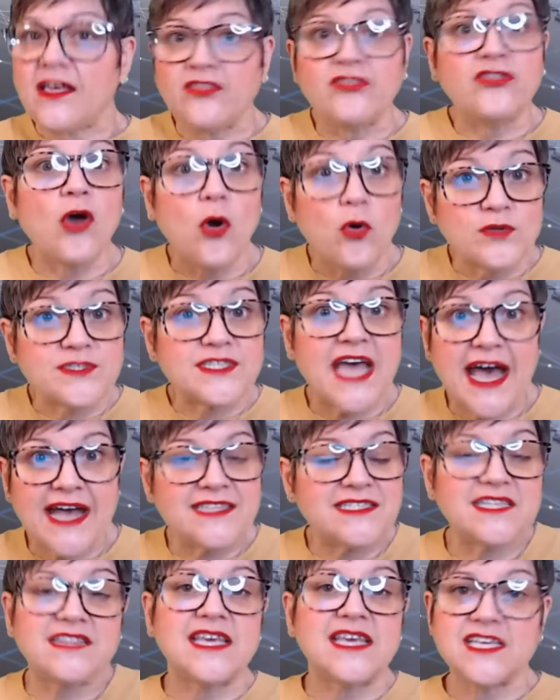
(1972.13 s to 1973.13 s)
Those
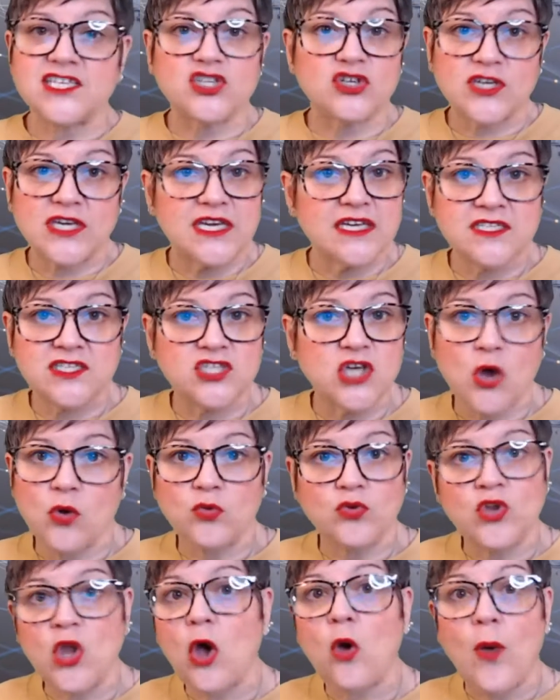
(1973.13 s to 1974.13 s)
kinds of things your kids
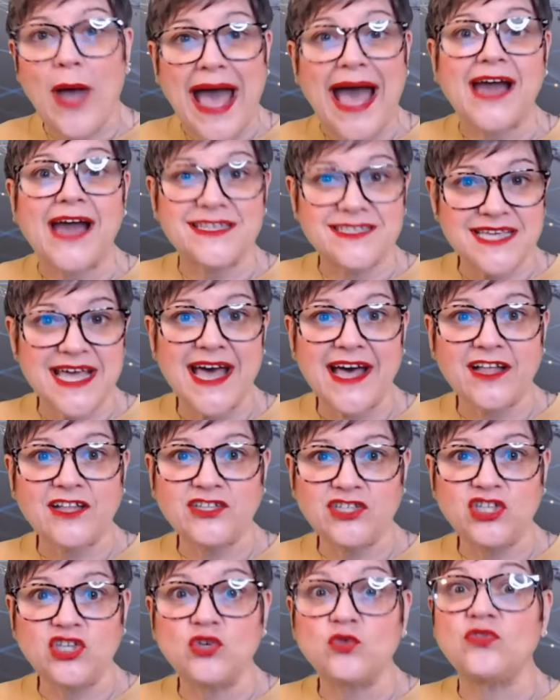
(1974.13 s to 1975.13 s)
don't know how to
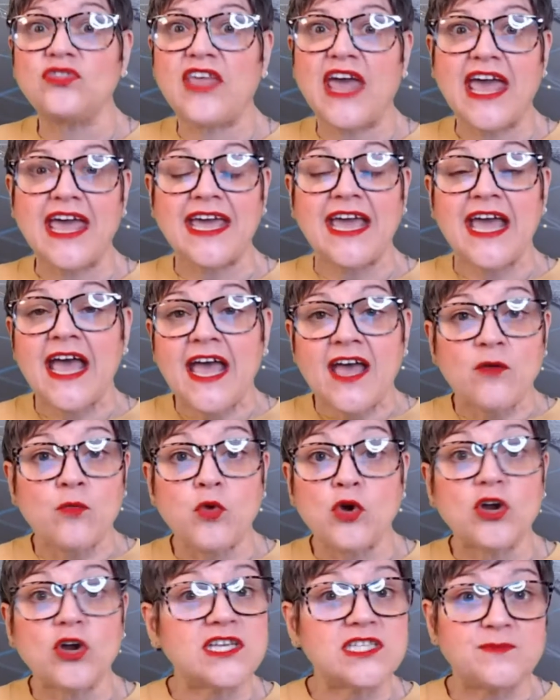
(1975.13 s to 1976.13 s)
tell you. They
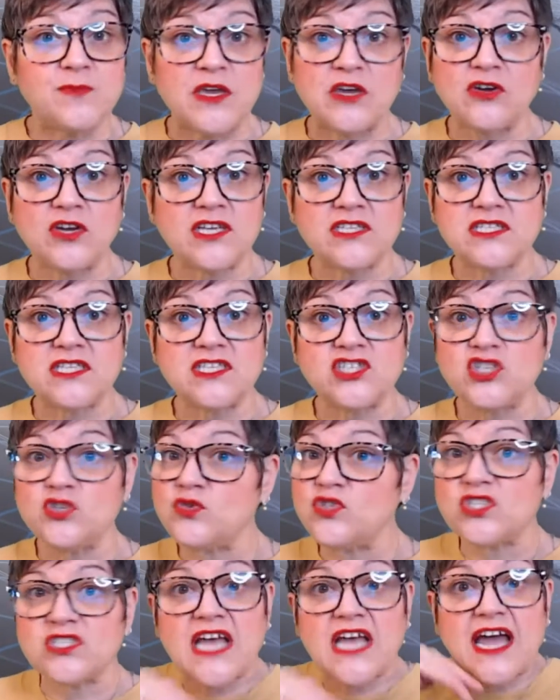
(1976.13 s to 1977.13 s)
were experiences
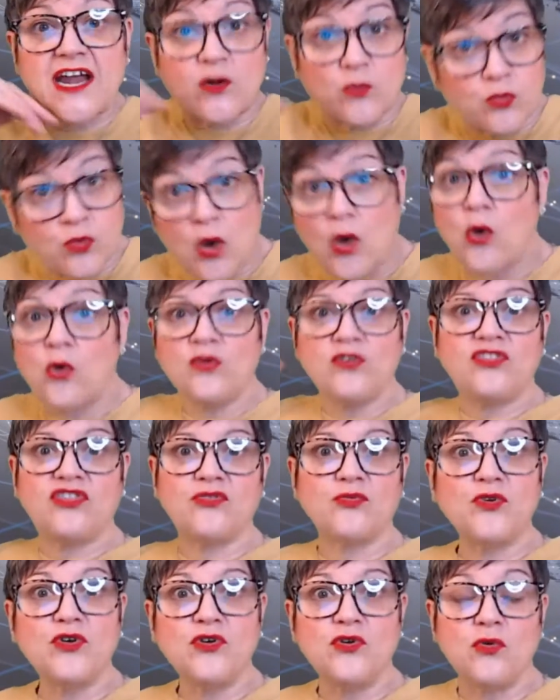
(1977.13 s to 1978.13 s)
you just kind of rode
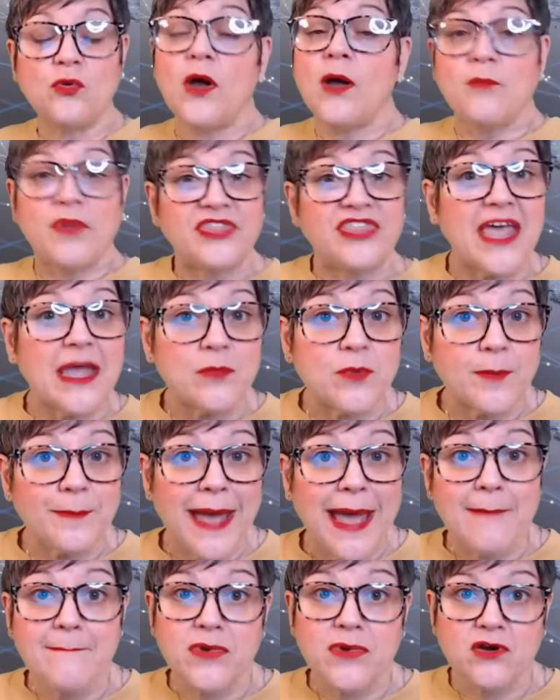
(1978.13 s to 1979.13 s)
through, but they
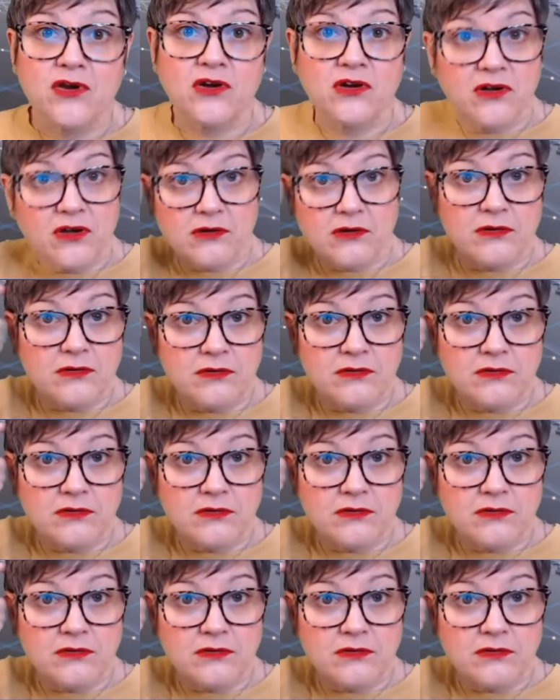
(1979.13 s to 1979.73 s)
remember.